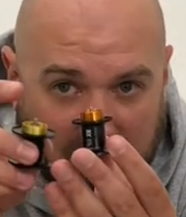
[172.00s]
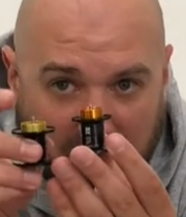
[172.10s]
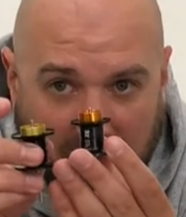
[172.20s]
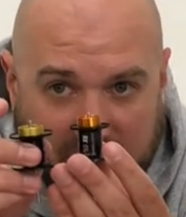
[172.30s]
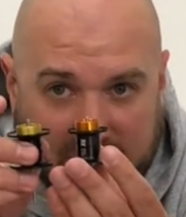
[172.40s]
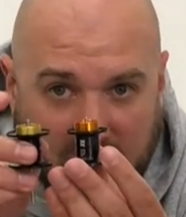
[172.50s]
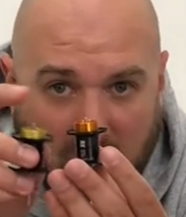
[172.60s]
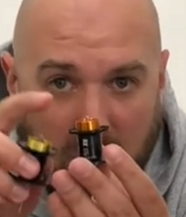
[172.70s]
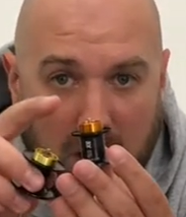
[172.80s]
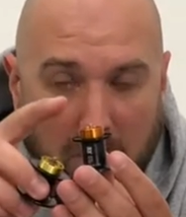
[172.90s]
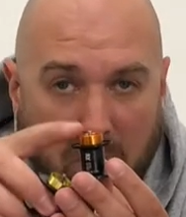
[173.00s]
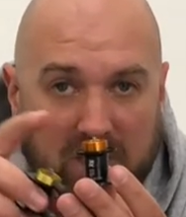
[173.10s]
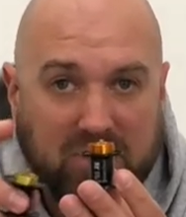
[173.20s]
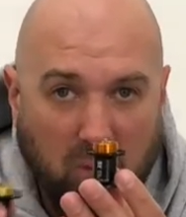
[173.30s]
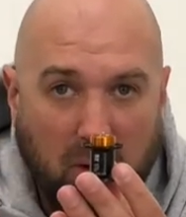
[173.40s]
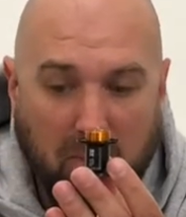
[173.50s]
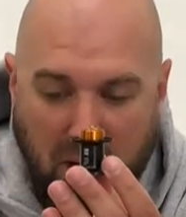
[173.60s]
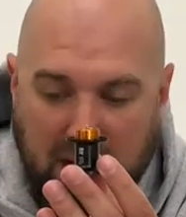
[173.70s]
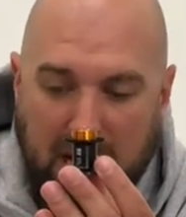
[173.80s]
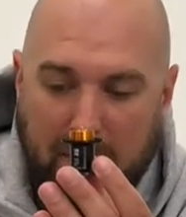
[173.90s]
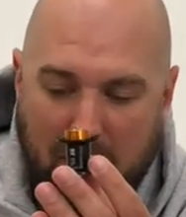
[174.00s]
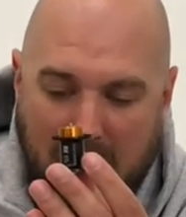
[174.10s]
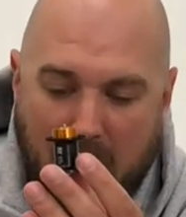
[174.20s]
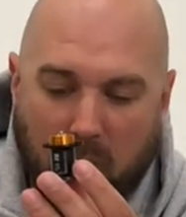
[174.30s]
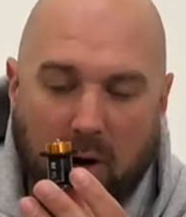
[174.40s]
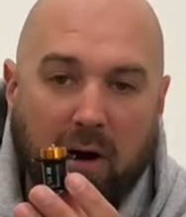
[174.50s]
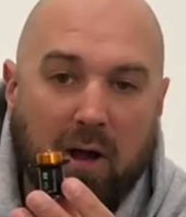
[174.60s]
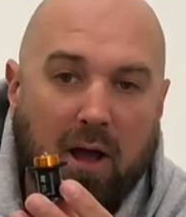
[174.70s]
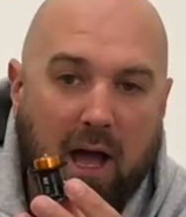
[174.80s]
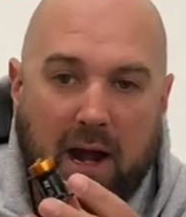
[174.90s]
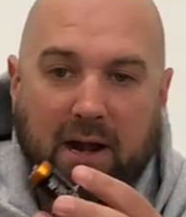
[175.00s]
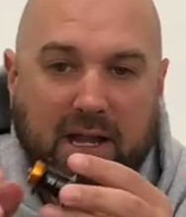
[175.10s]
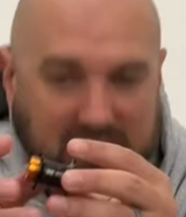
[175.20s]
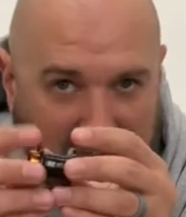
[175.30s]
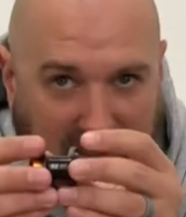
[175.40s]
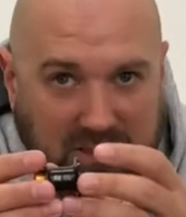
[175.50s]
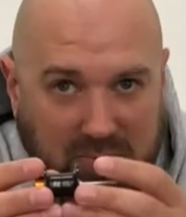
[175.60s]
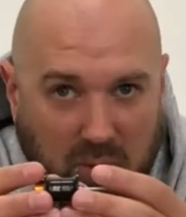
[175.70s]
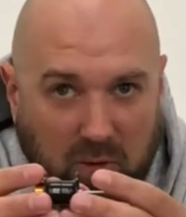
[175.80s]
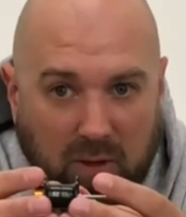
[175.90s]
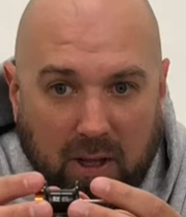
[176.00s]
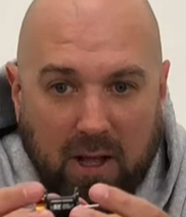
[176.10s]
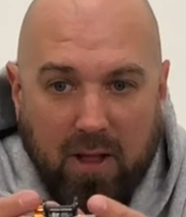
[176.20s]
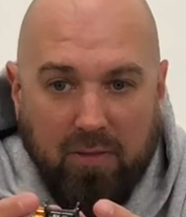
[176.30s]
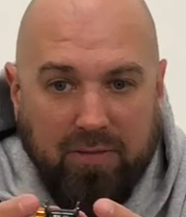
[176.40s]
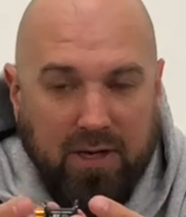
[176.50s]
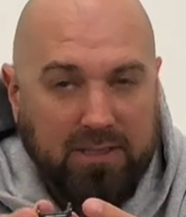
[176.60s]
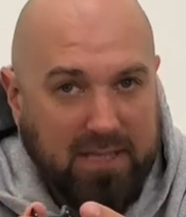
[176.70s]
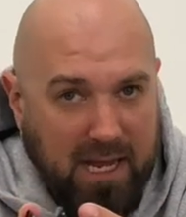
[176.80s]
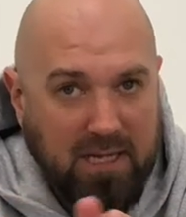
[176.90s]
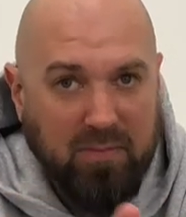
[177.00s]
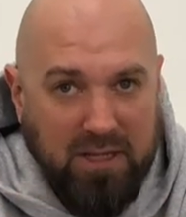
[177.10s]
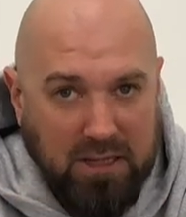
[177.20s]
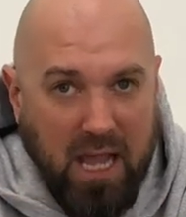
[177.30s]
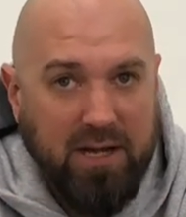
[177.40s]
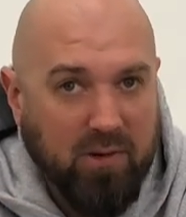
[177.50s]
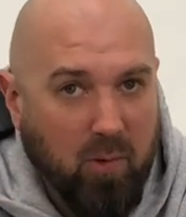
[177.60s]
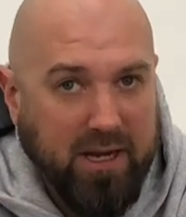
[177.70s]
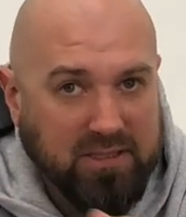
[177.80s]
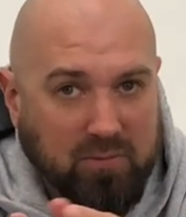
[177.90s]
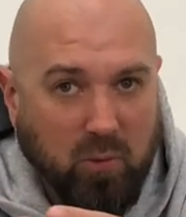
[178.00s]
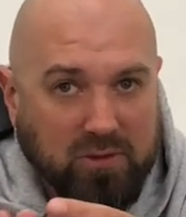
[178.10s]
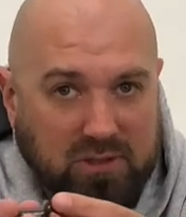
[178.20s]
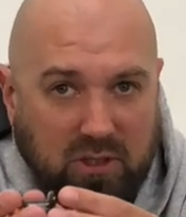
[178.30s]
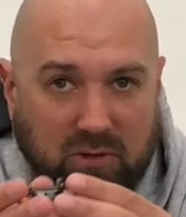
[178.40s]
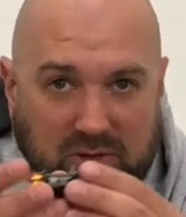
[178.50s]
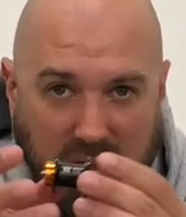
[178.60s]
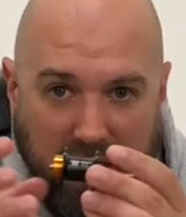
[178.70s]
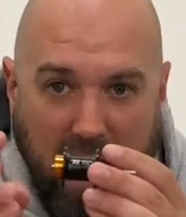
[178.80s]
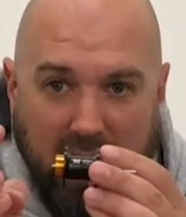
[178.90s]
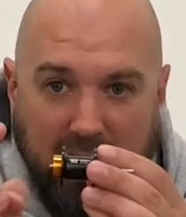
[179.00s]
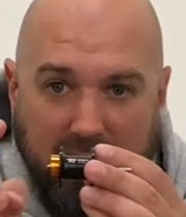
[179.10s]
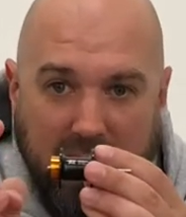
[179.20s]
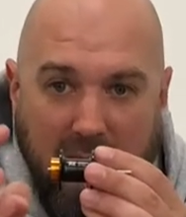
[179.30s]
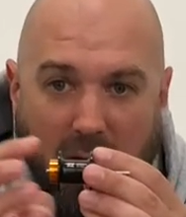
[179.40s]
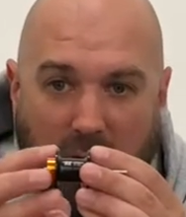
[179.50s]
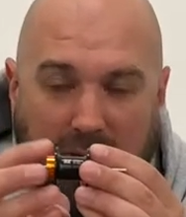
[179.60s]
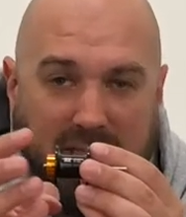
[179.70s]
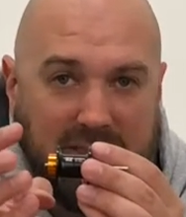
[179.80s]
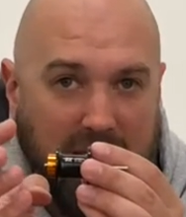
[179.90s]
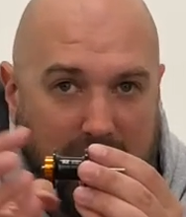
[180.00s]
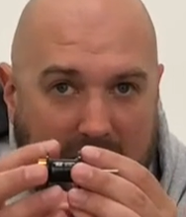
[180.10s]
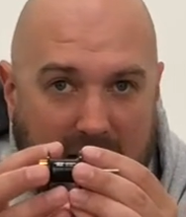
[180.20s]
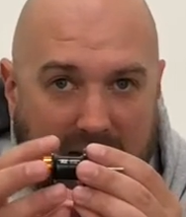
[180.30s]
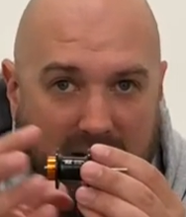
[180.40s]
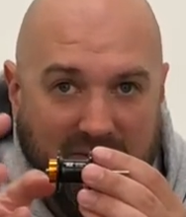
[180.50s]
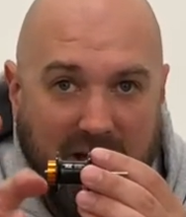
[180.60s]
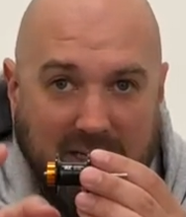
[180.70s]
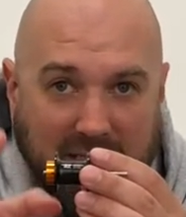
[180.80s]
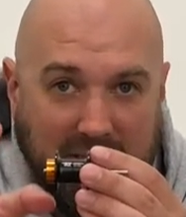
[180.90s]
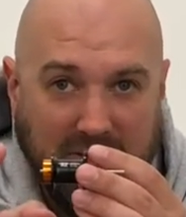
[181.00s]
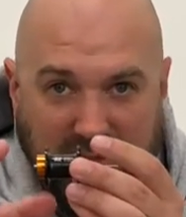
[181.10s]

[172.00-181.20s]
rotor. So much more braking power on an SV spool. They tend to be lighter weight spools too, so that not only is that magnet affecting the,